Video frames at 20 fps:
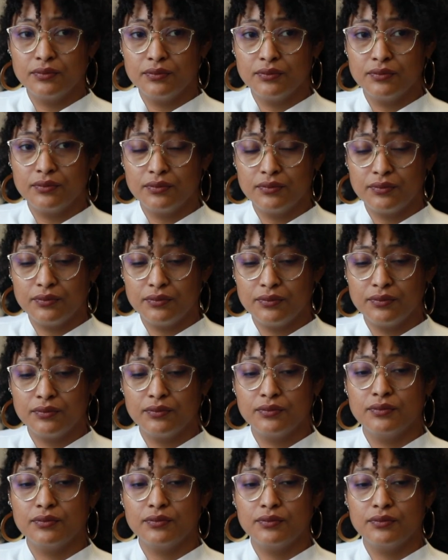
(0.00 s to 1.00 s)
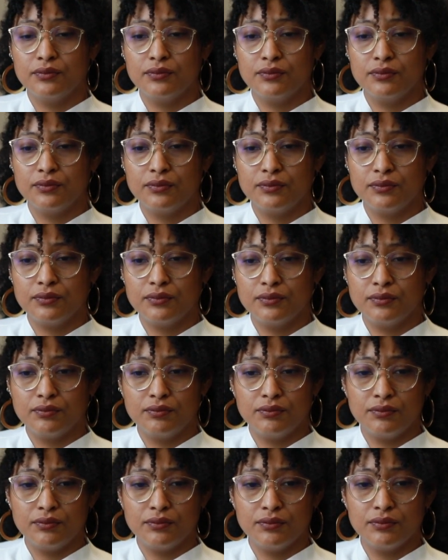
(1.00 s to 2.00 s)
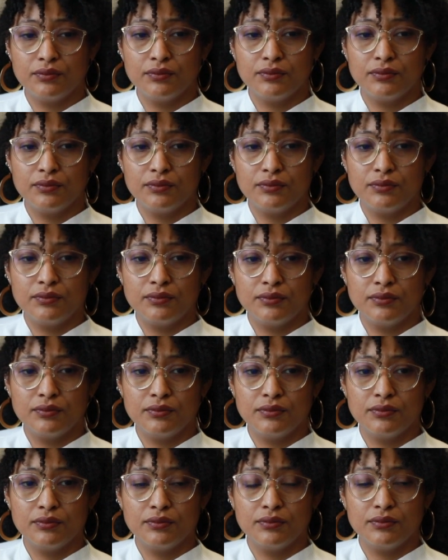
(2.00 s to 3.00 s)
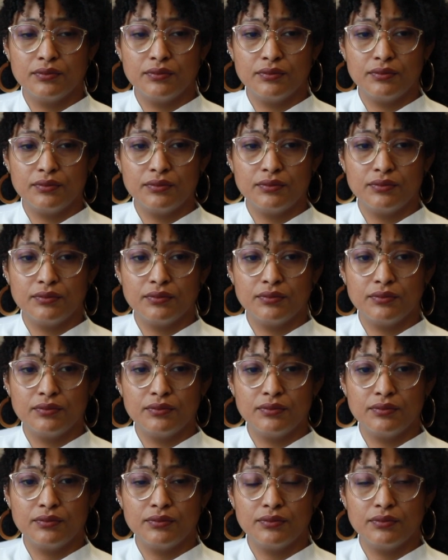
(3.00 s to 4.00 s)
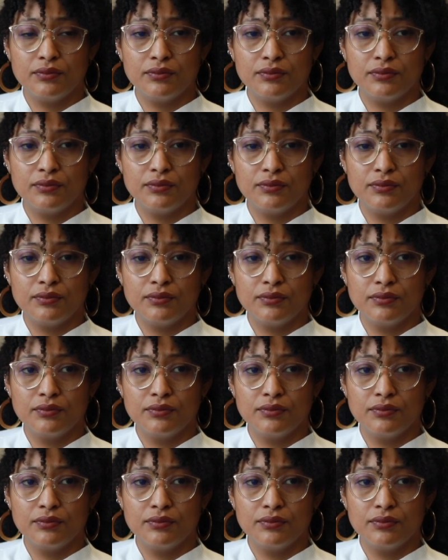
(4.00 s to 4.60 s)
(not speaking)